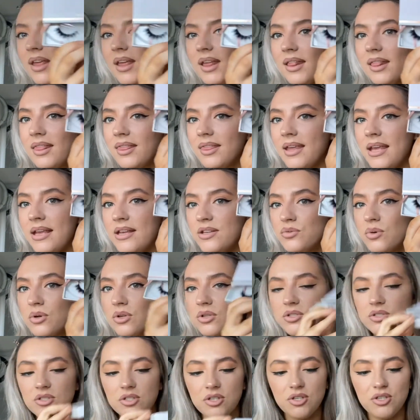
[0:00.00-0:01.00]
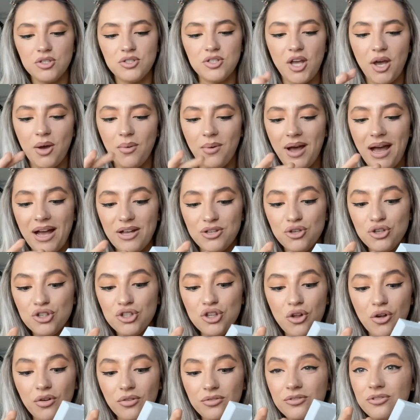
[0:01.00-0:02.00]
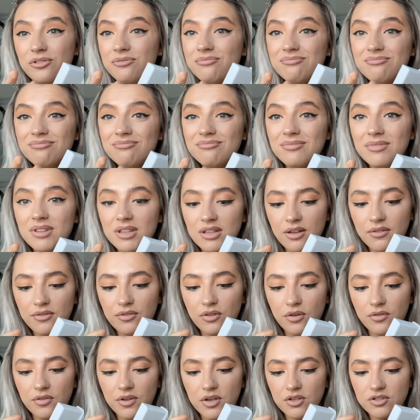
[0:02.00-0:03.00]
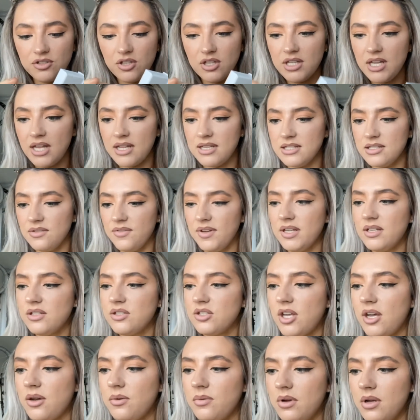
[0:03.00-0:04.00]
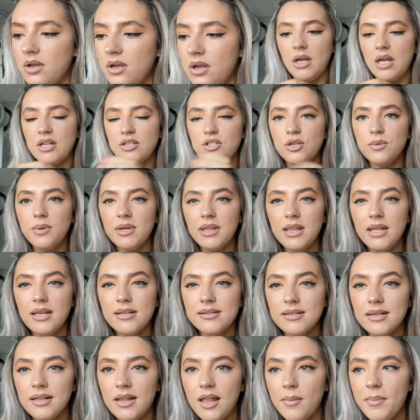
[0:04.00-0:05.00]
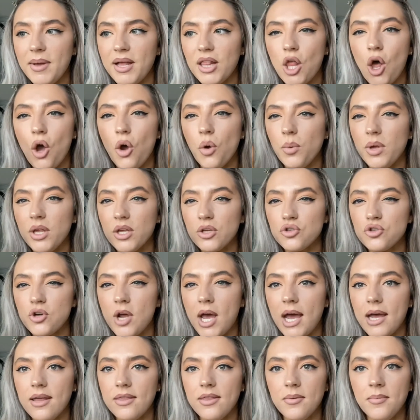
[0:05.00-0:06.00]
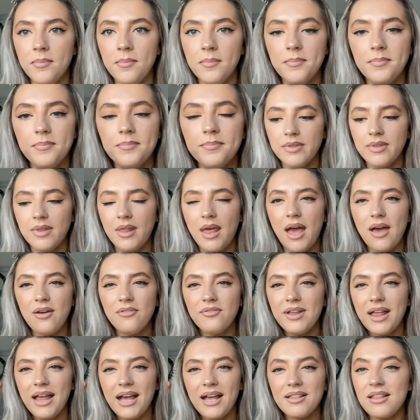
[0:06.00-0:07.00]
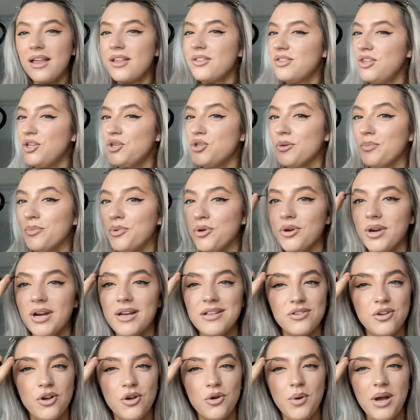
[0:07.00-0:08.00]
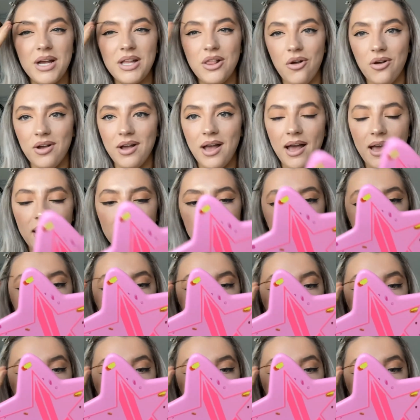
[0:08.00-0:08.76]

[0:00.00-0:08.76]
These ones. So I just love the fluffiness on the end of it. So I don't know if these are a little bit long. We'll try them. I feel like they should be alright. It's got quite long eyes.